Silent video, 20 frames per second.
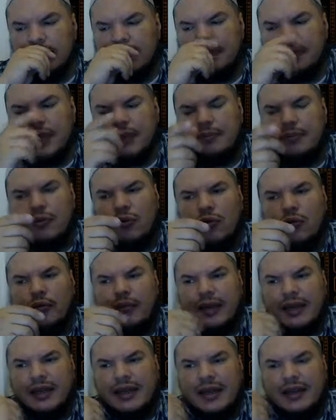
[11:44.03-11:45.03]
people who
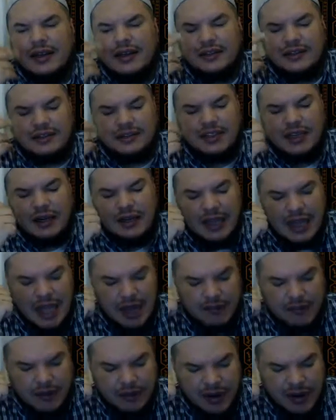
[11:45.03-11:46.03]
may not necessarily
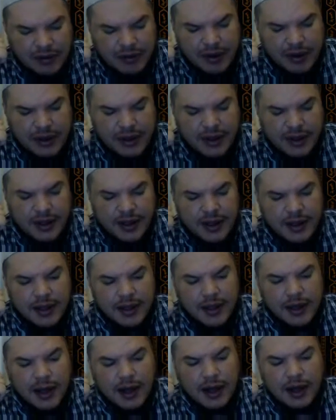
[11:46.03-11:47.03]
have a very
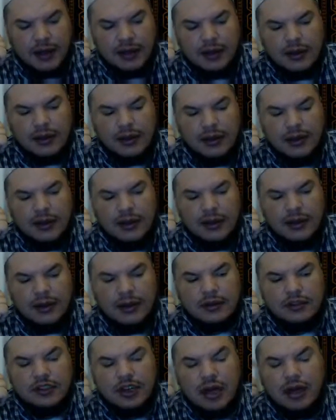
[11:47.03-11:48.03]
uh,
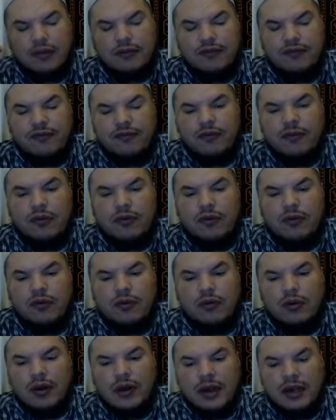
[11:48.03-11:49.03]
tough
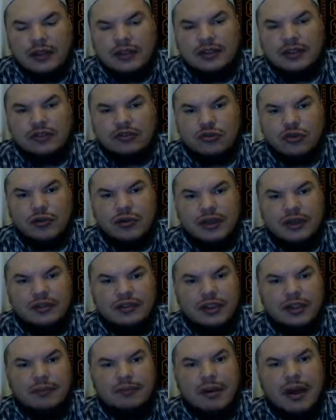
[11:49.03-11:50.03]
and
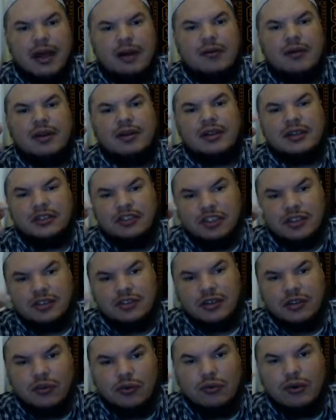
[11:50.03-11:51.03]
disorienting background. It's just
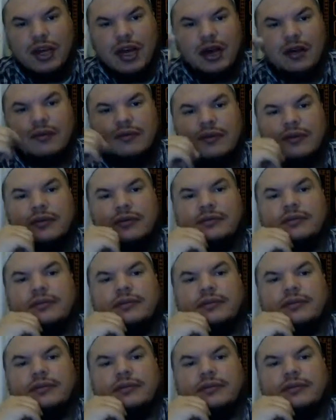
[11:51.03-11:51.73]
a new convert.